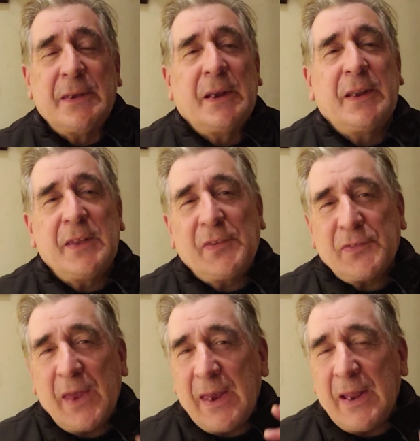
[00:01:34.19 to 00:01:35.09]
And in this
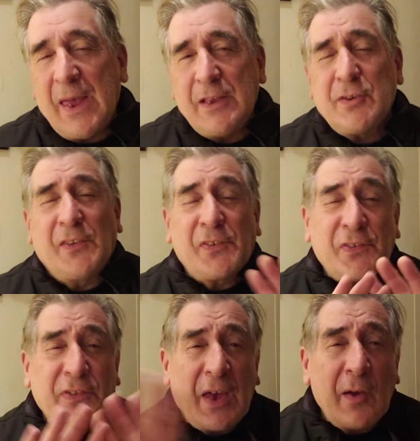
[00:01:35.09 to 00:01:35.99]
day and age, there's
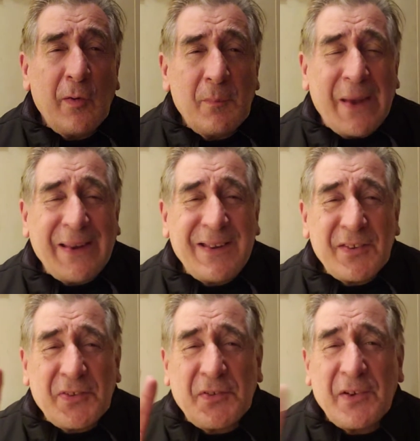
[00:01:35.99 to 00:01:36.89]
so many
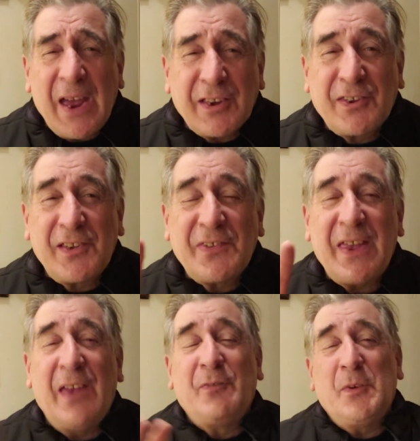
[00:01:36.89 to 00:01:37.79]
distractions
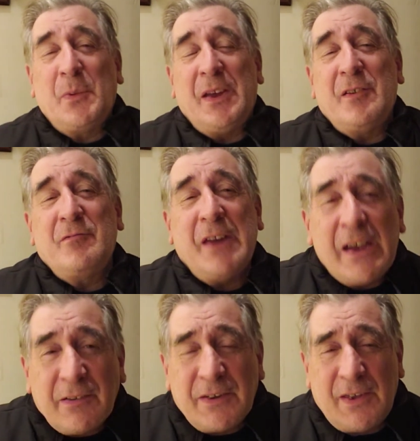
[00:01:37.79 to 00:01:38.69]
everywhere
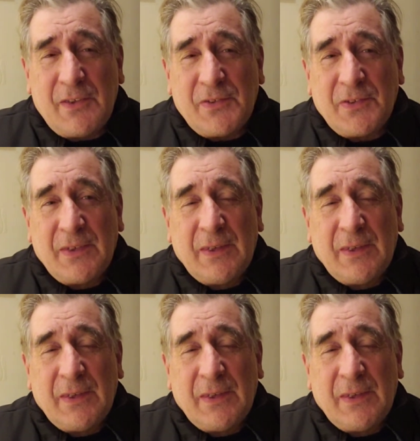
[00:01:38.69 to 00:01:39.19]
around us